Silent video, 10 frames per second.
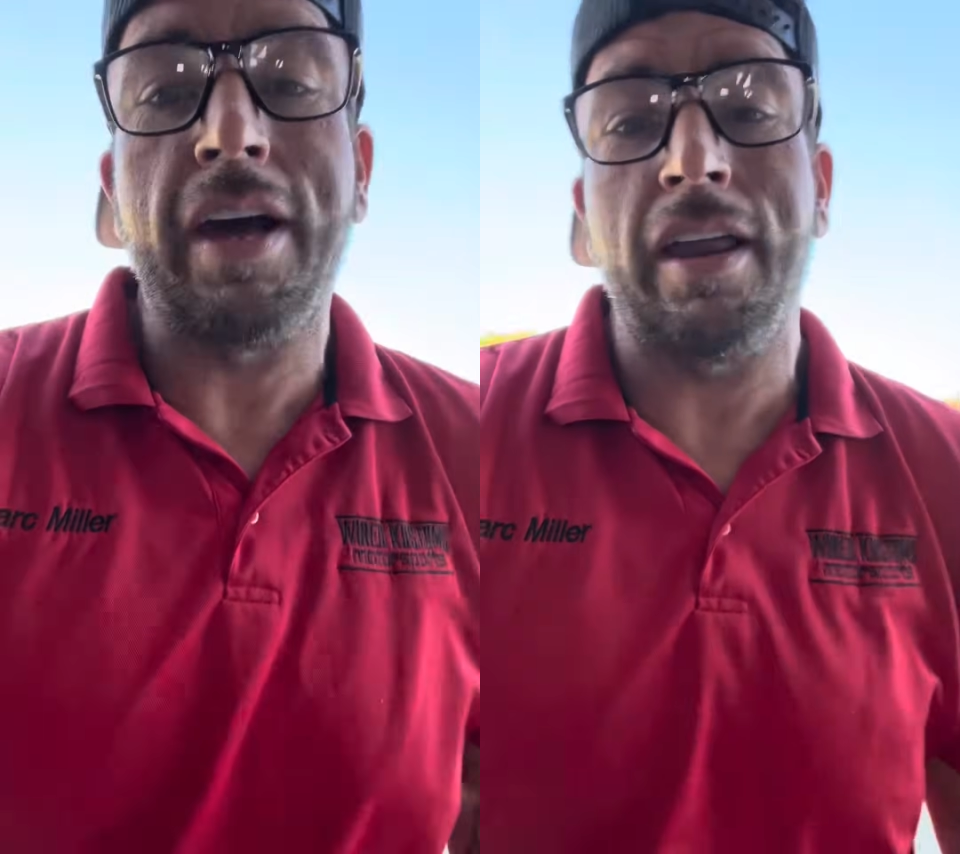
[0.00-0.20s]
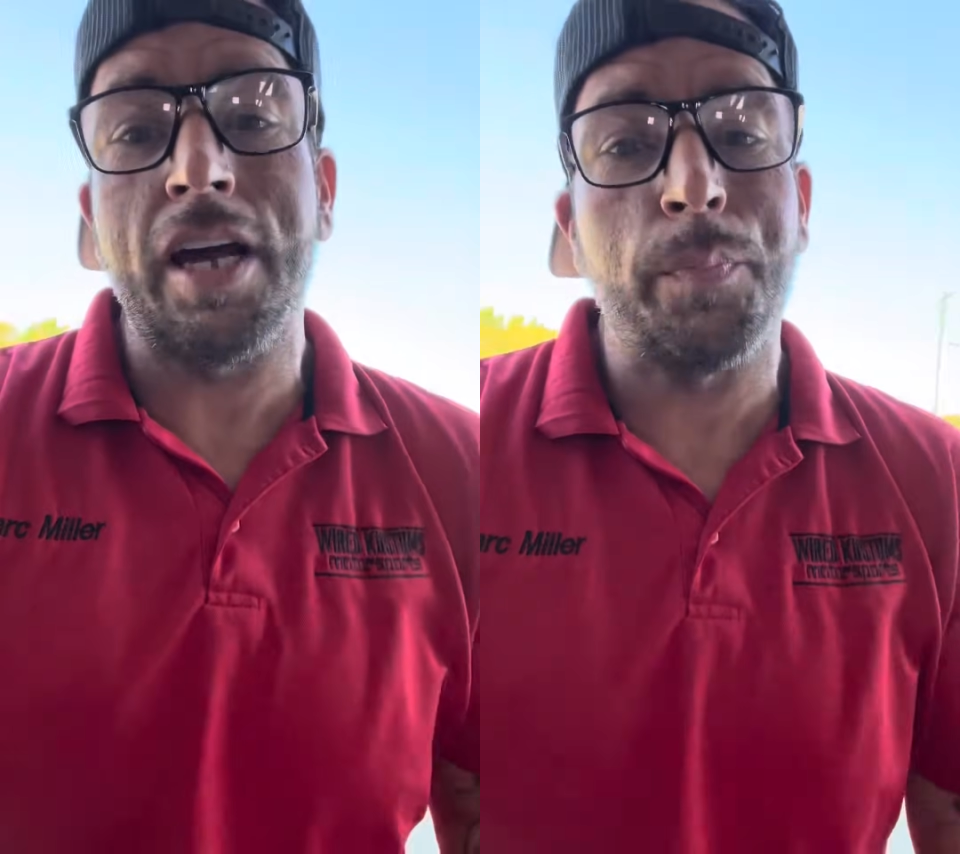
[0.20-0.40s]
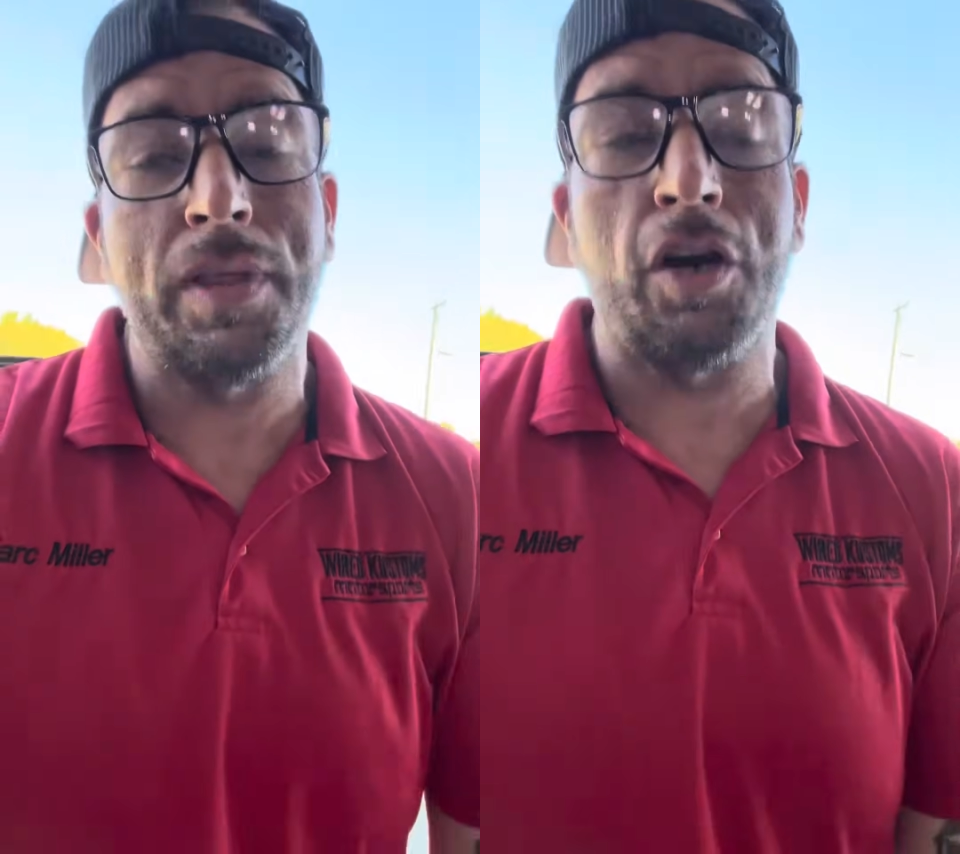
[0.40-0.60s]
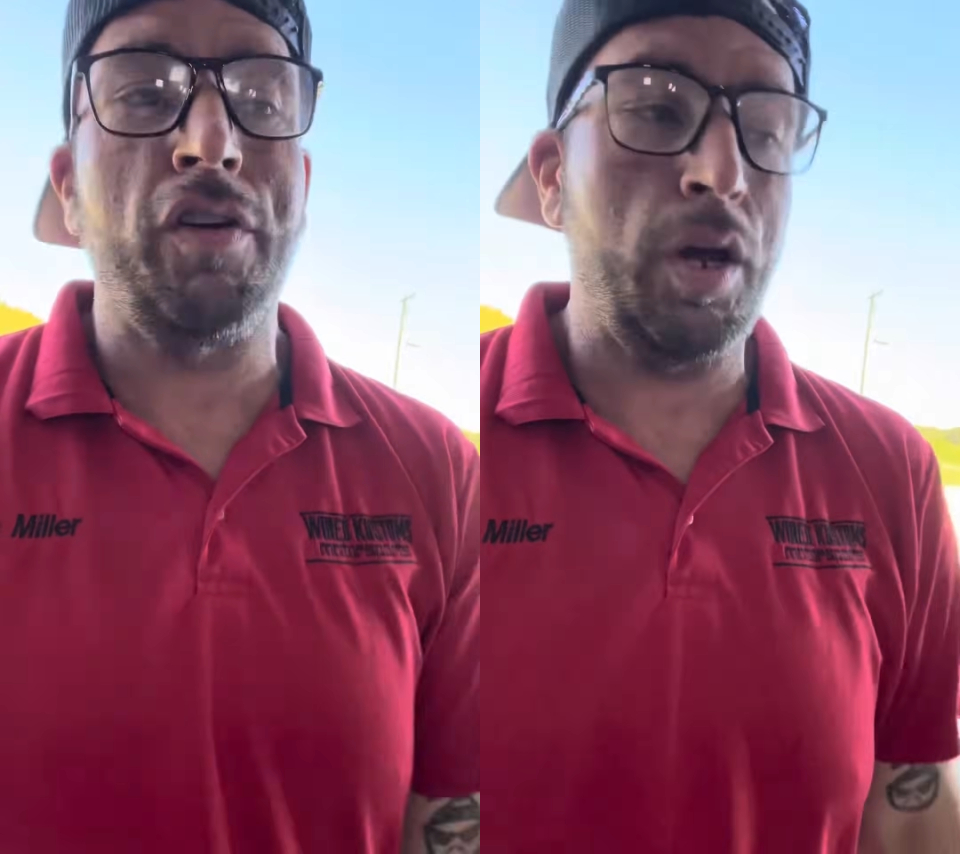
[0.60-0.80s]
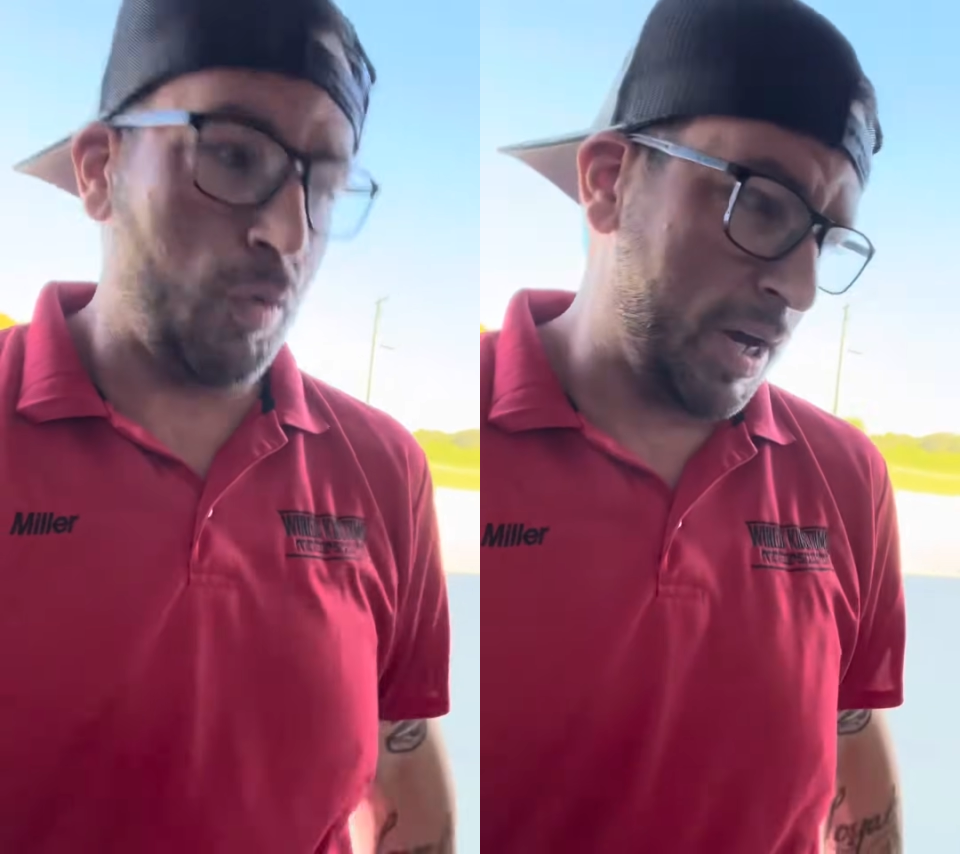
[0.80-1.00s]
getting up in there
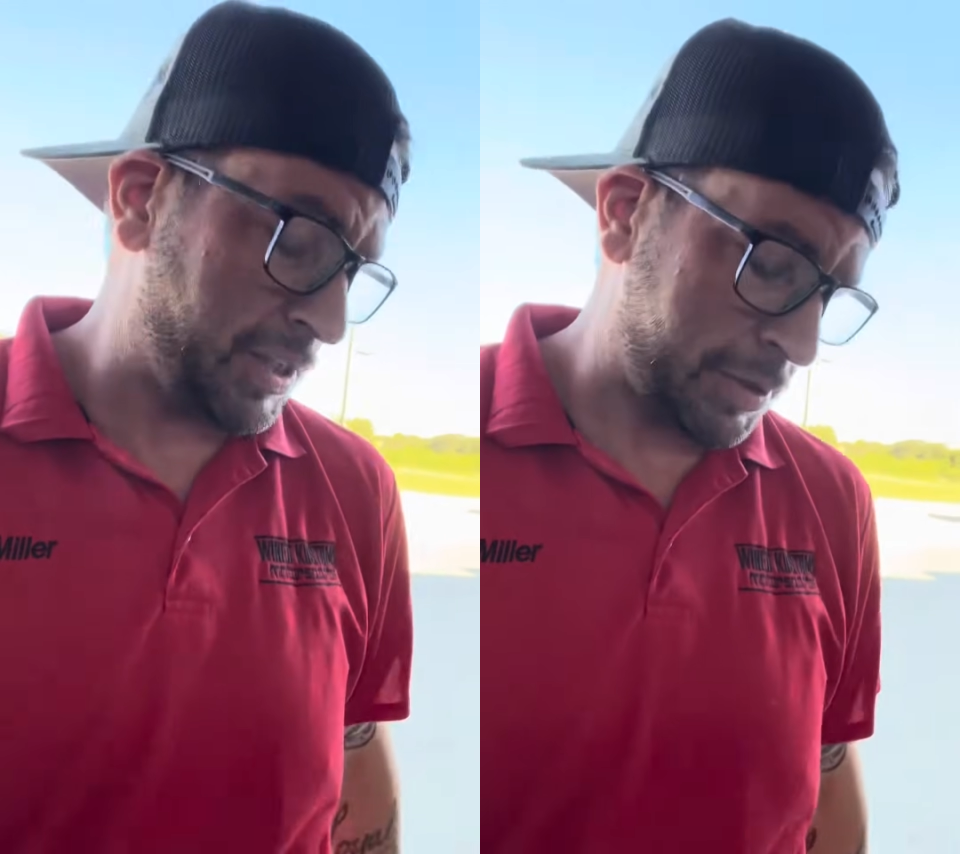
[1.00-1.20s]
anyways,